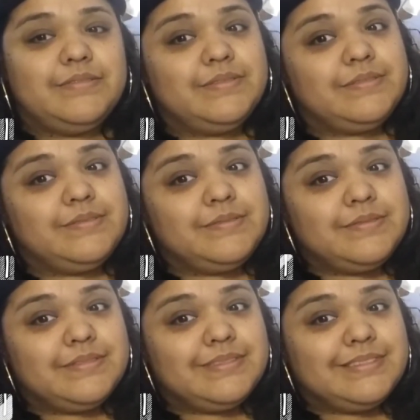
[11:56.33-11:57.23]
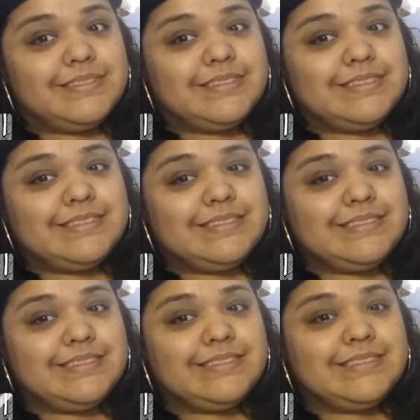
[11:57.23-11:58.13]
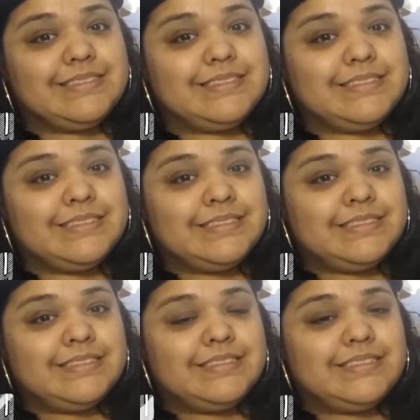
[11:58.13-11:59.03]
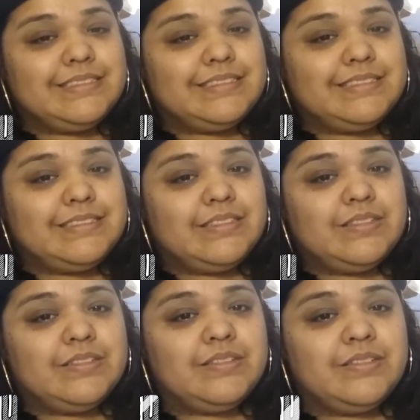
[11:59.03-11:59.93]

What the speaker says: The person shown says nothing.